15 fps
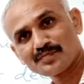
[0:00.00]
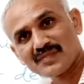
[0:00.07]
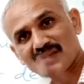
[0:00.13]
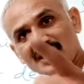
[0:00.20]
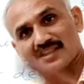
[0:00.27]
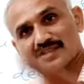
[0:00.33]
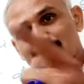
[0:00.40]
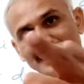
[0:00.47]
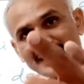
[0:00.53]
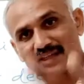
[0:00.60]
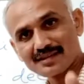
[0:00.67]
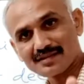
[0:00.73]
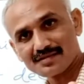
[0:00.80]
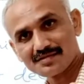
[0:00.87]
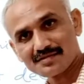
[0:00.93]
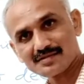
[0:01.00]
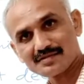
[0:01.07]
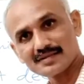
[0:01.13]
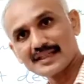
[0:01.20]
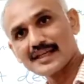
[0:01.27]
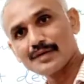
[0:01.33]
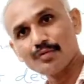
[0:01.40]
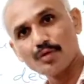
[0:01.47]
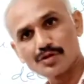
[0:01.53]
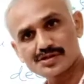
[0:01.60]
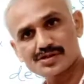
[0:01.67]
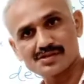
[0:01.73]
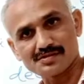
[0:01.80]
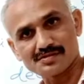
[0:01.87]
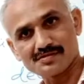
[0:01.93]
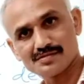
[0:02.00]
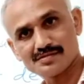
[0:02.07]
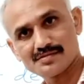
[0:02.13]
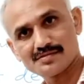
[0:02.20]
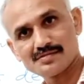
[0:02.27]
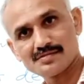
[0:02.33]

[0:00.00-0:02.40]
The spirit, the devotion,